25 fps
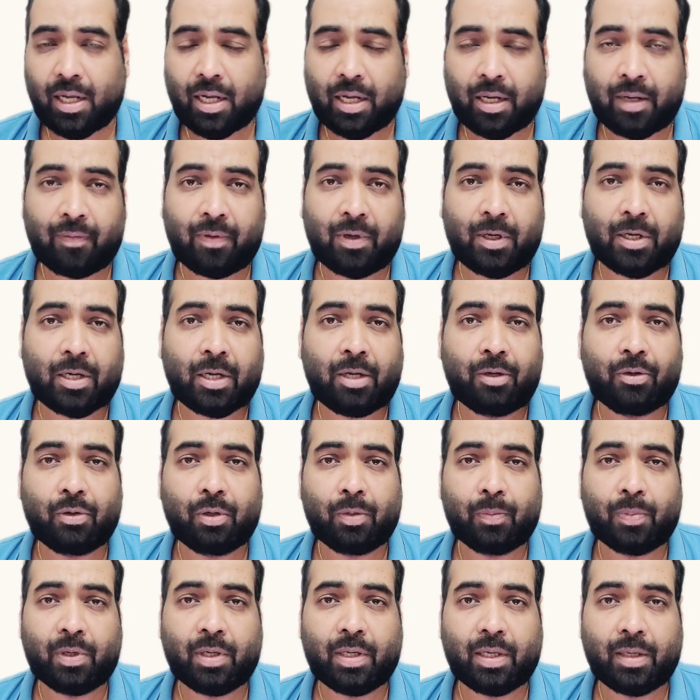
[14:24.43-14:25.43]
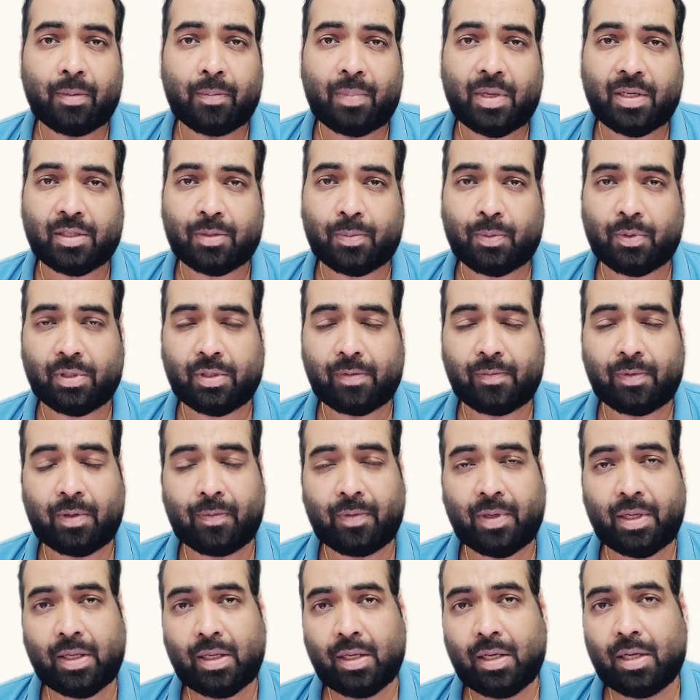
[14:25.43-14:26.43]
I will try to report in best possible
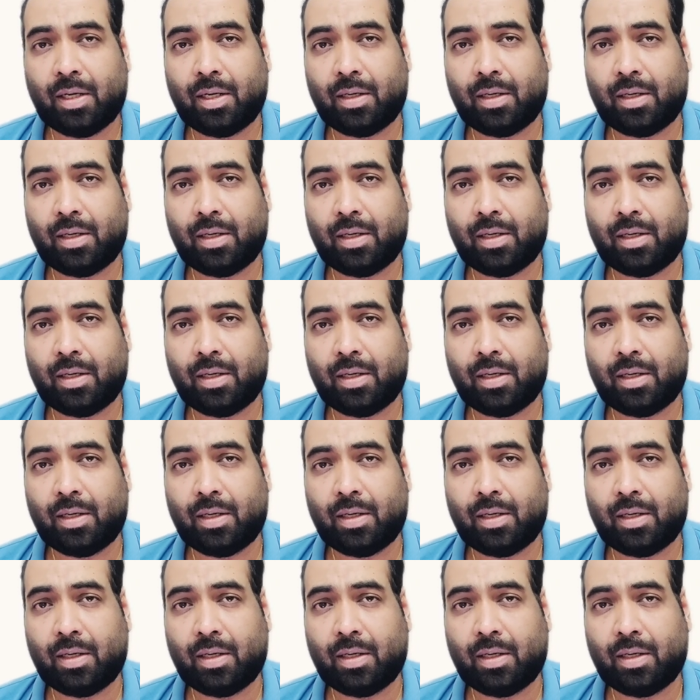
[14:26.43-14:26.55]
way.